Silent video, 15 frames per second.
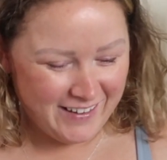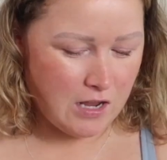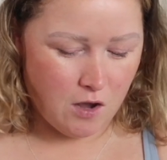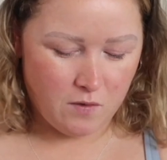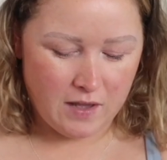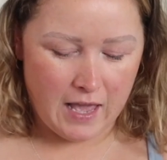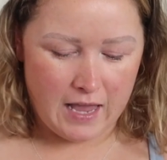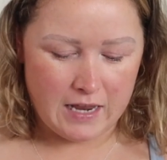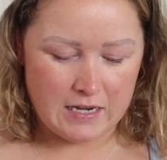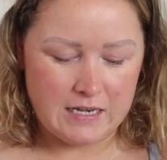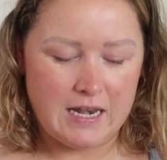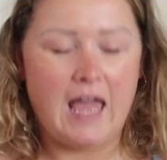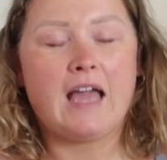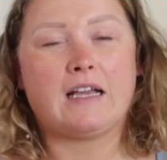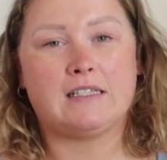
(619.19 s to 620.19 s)
Okay,
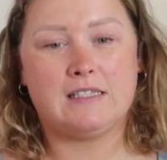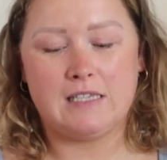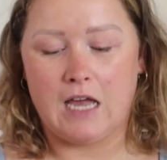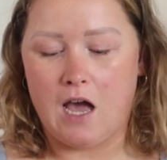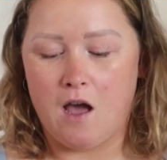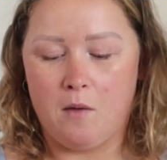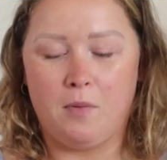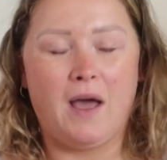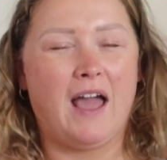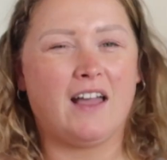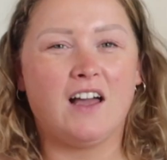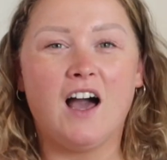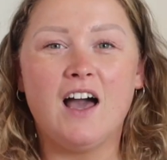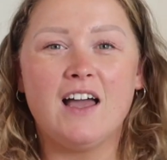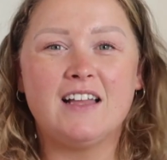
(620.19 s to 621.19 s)
next up, I
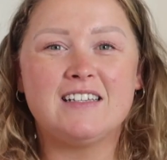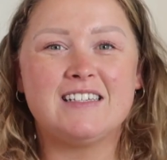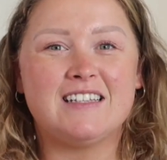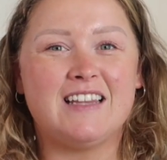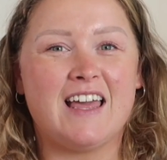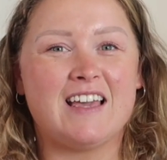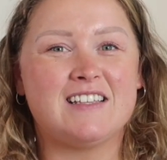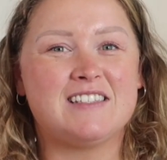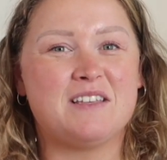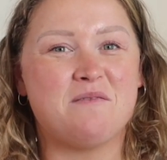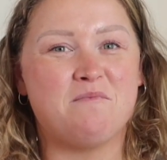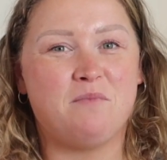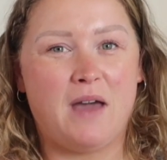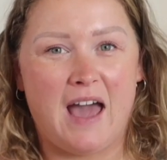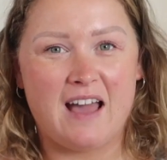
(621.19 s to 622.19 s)
got like
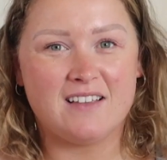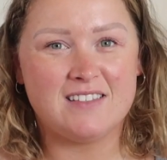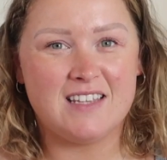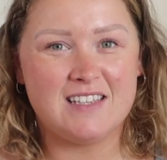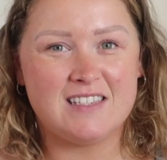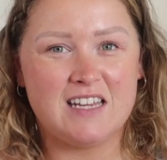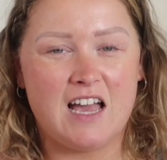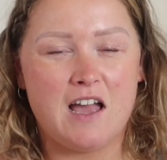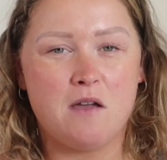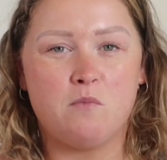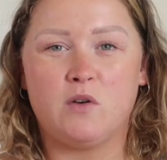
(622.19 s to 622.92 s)
some bags this time,